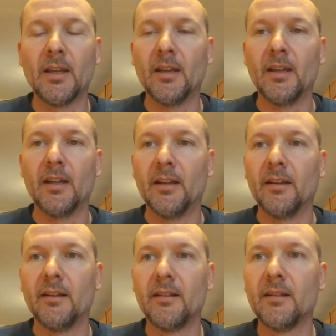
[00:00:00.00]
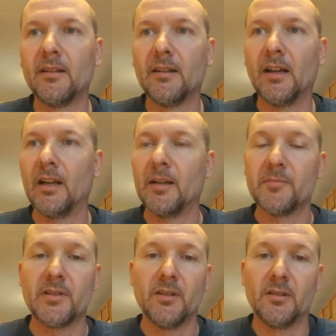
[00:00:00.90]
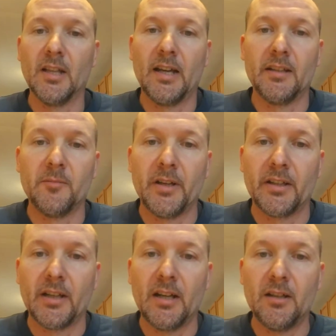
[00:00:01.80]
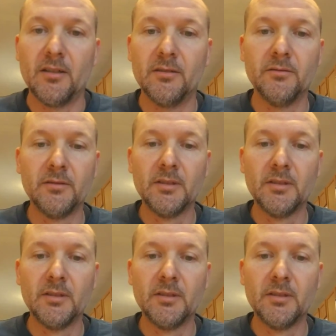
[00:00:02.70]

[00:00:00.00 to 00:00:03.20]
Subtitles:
And I am so glad, no matter how